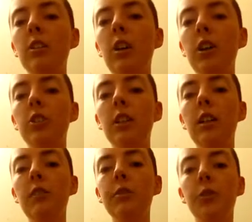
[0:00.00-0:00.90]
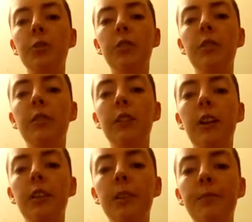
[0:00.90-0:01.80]
largely of children of
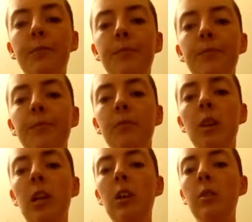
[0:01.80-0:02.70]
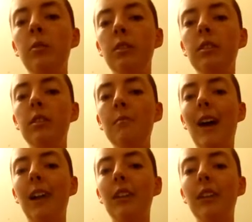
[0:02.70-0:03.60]
color, who were
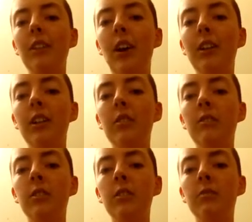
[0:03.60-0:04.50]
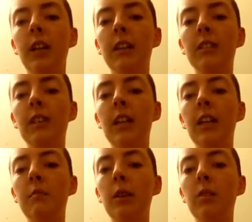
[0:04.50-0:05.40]
systematically targeted for their race
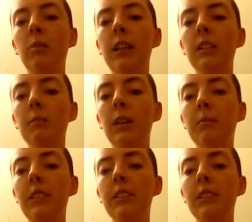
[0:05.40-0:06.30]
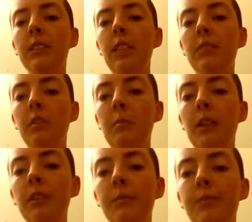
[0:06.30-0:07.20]
by the white supremacist government,
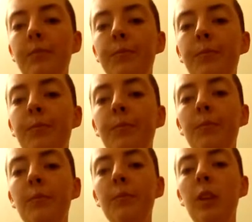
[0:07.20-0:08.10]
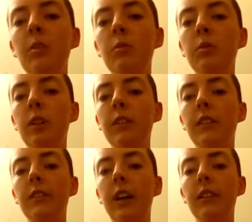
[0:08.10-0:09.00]
which runs the
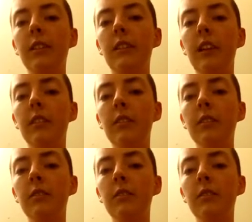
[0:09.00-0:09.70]
United States.